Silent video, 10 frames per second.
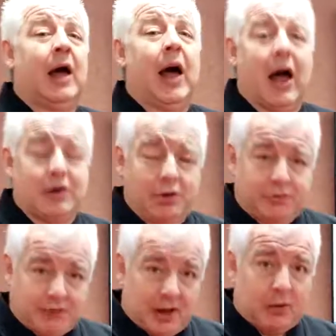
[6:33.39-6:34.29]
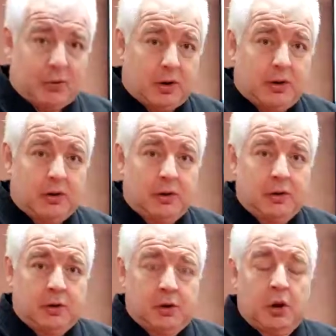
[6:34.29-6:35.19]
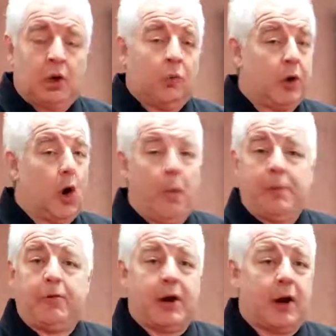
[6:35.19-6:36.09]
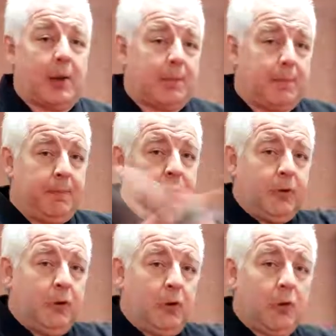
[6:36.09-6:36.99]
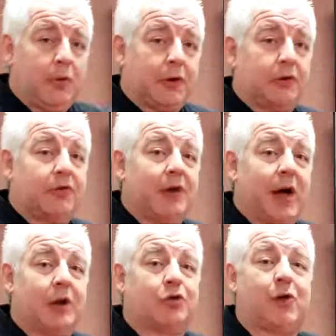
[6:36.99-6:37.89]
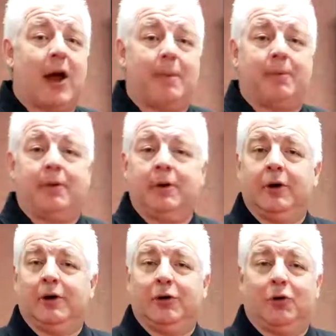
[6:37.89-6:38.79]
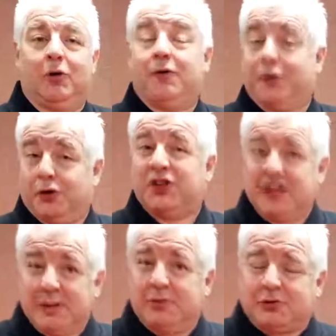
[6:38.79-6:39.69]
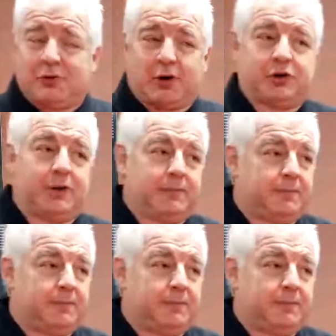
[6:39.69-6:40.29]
Anyo Delawa, we open right up with a cruzada trap or your first limb destruction,